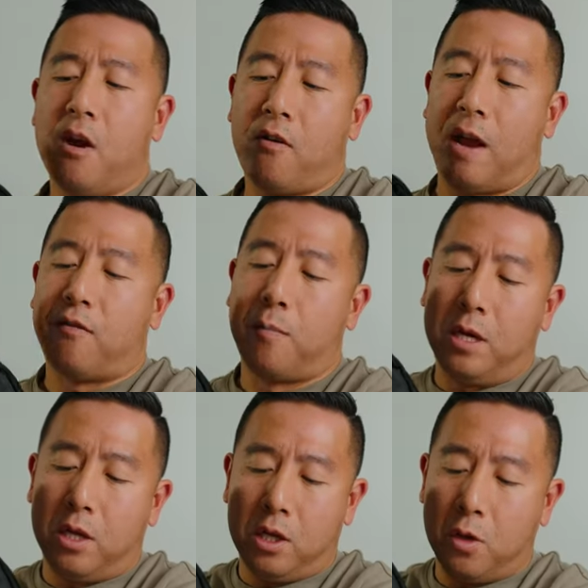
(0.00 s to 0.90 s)
and for
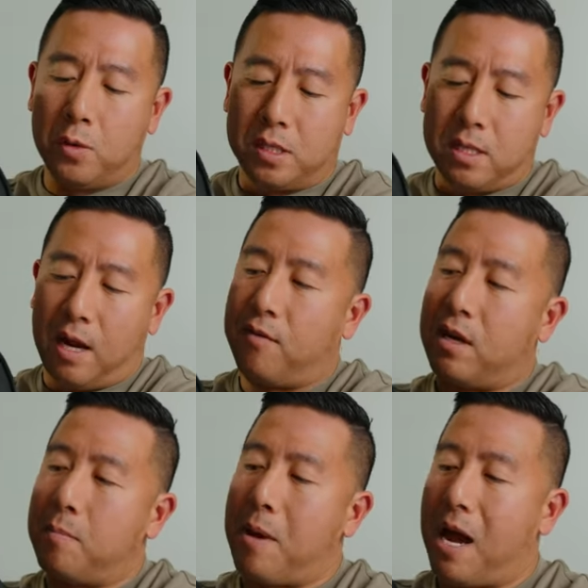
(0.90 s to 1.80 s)
me to use as an
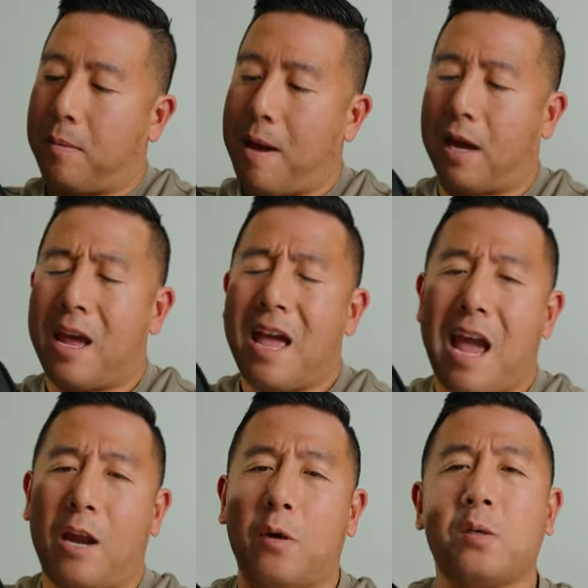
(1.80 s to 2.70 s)
everyday backpack.
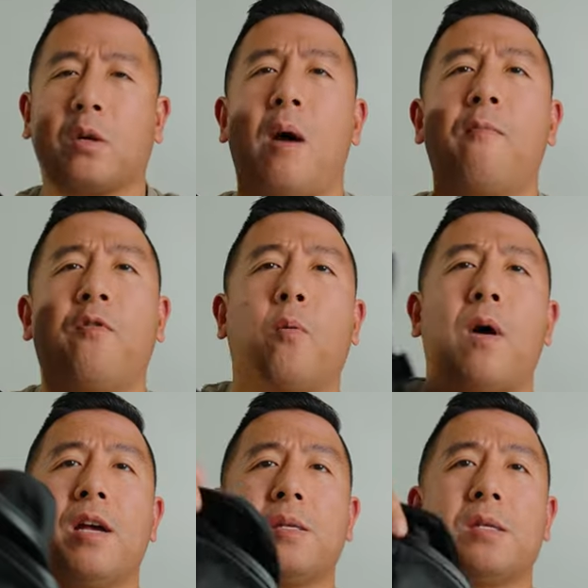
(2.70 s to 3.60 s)
And also
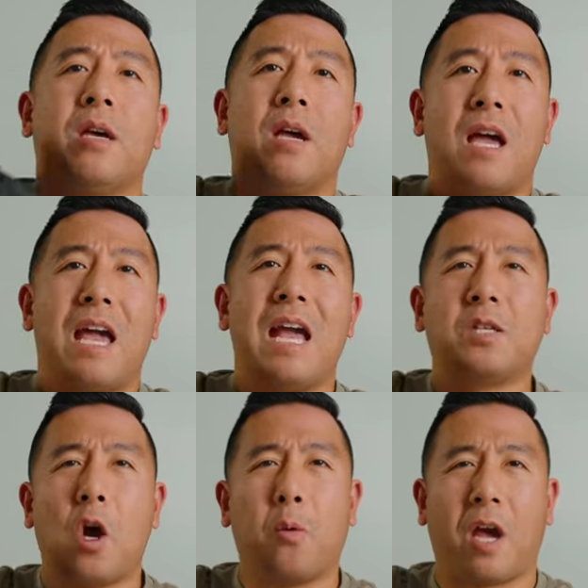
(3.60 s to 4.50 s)
comfort-wise,
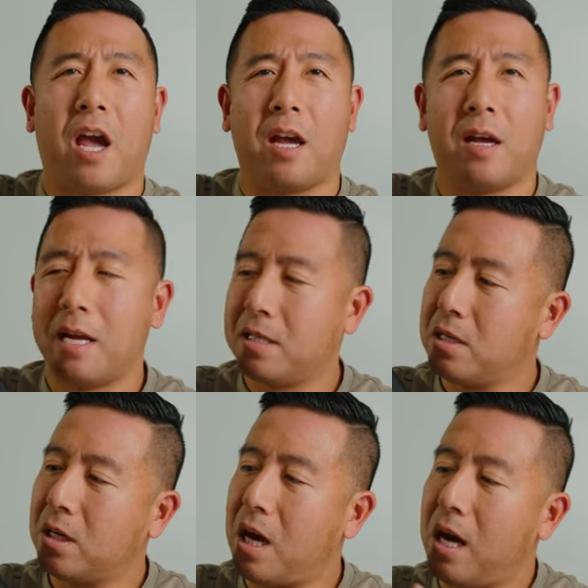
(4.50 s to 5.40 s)
it's okay.
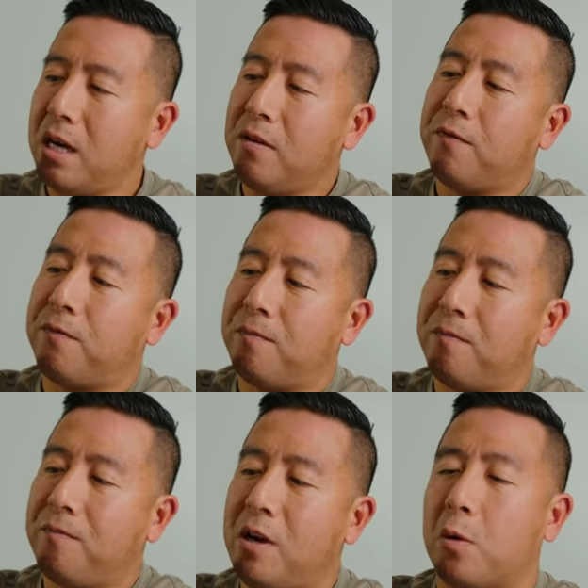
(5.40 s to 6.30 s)
They're kind of,
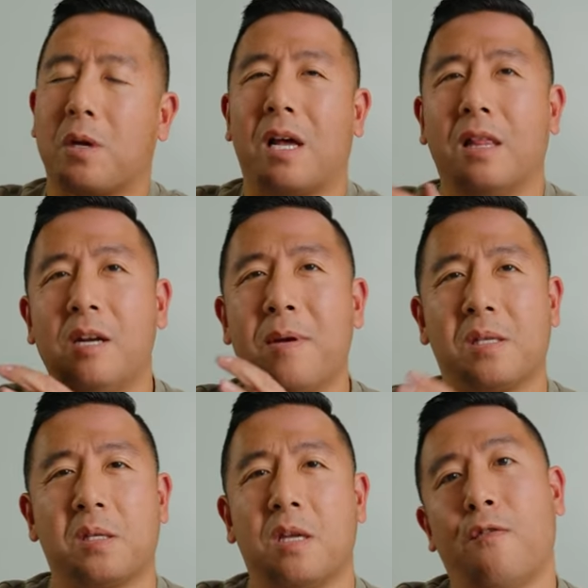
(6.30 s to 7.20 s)
you know, a little bit
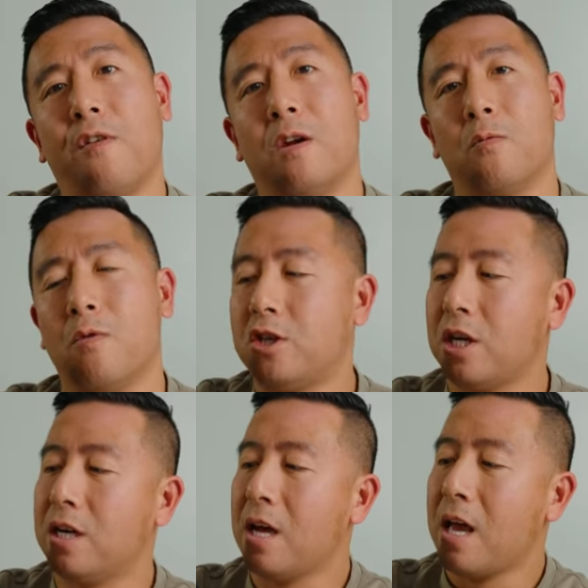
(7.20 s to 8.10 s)
stiff and
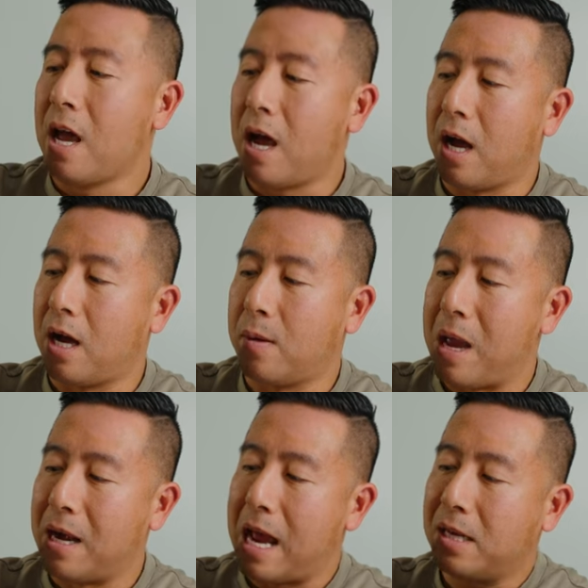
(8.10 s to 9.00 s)
rigid. And
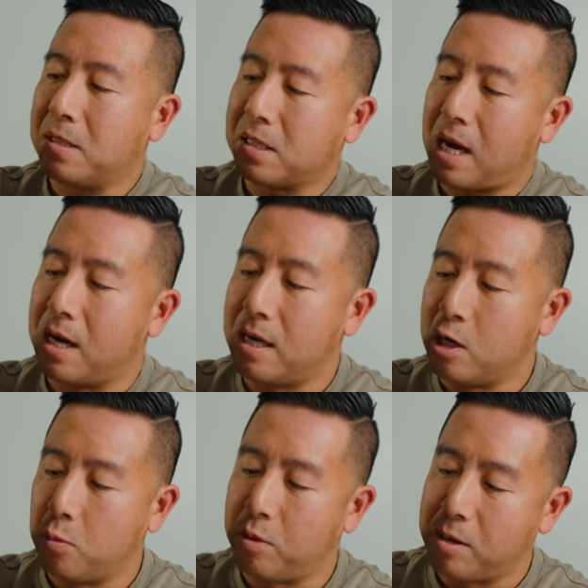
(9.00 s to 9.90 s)
it has this kind of
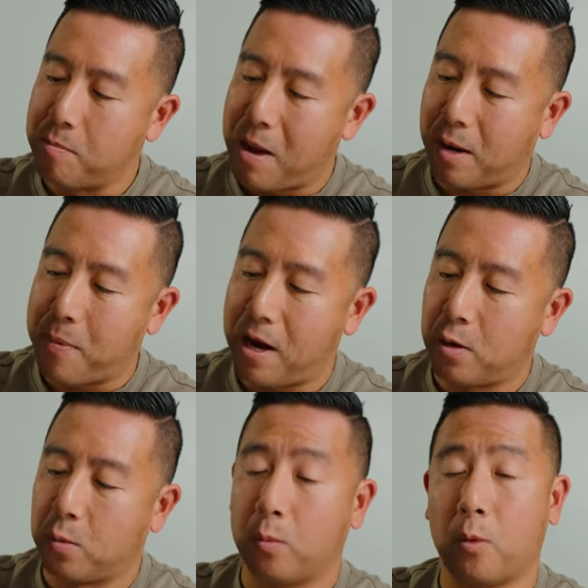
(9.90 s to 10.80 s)
neoprene back
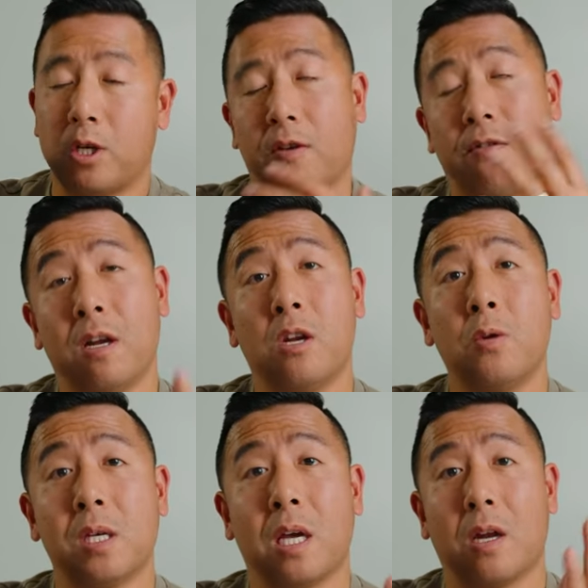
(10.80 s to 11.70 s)
panel, which if you're
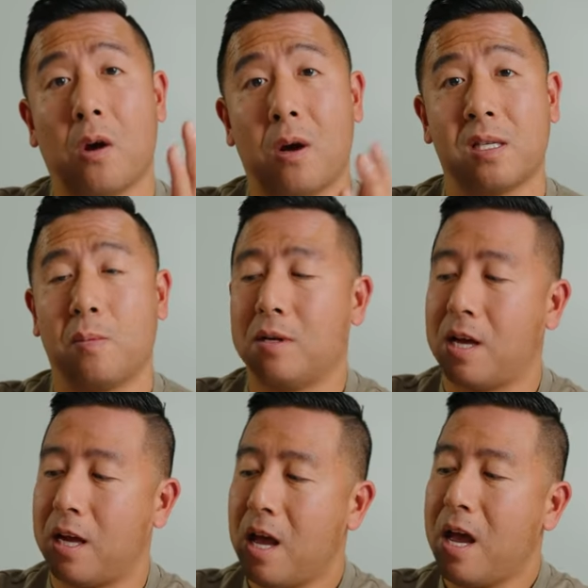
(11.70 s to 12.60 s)
using in a hot summer
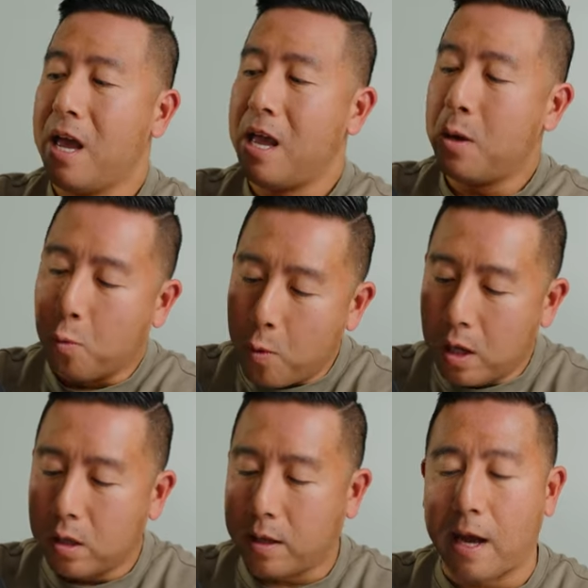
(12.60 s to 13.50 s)
day, it
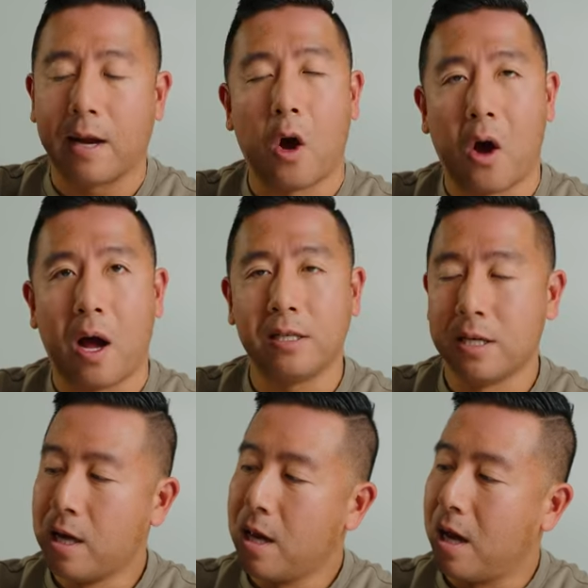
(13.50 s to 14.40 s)
will get hot.
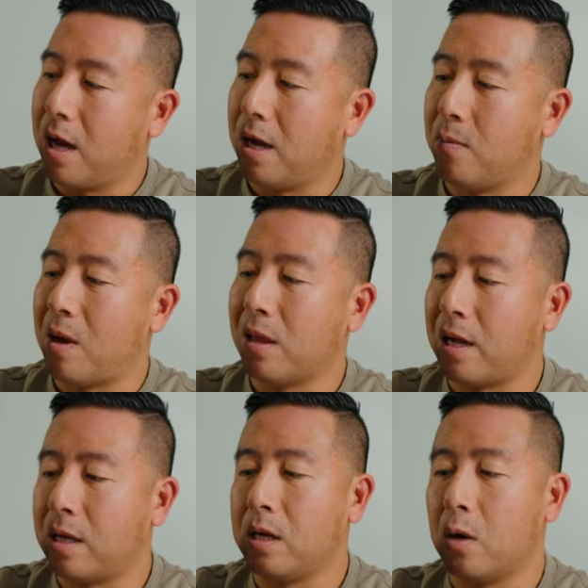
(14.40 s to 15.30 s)
I
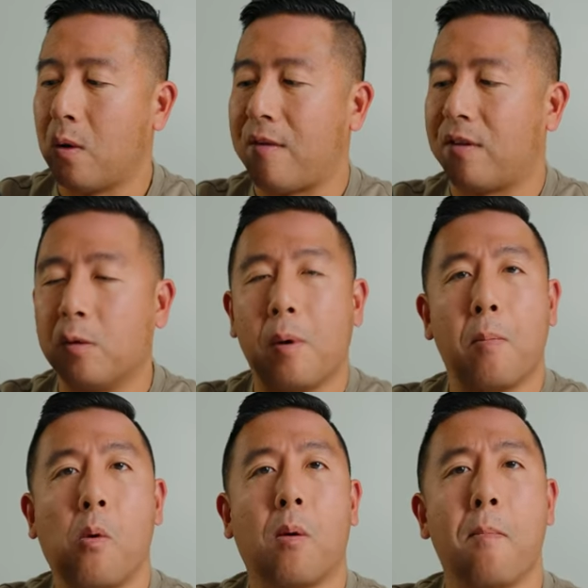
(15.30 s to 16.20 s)
like, you know, having a little
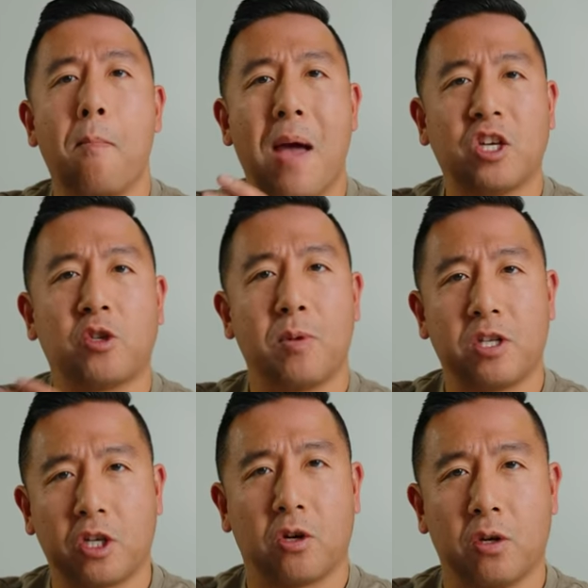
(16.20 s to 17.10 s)
bit more mesh
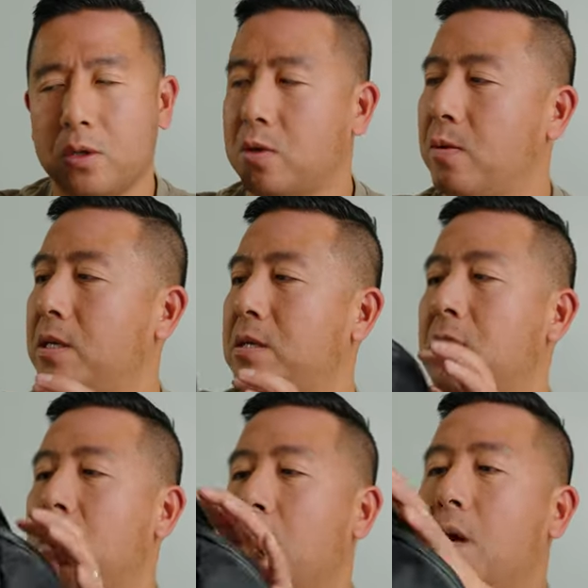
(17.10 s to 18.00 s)
material to it.
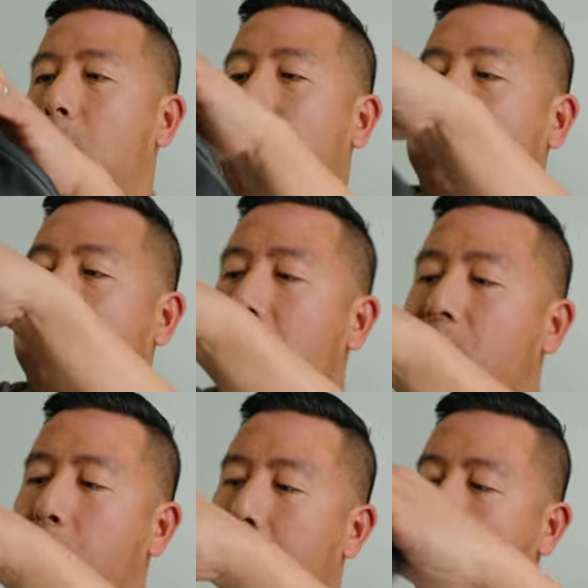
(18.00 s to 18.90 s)
But let's kind
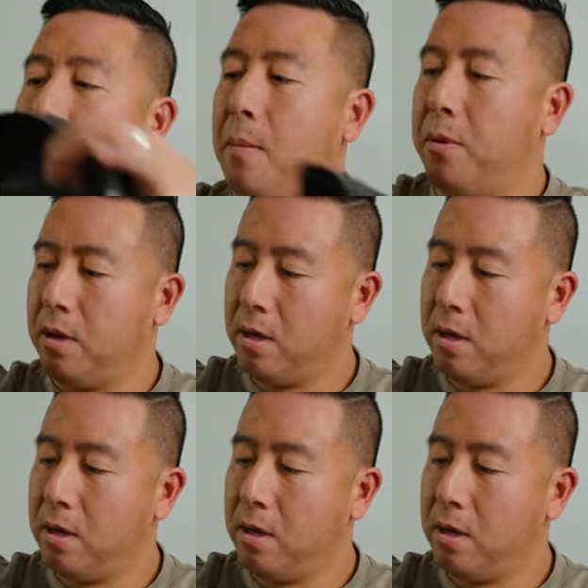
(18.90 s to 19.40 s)
of open her up.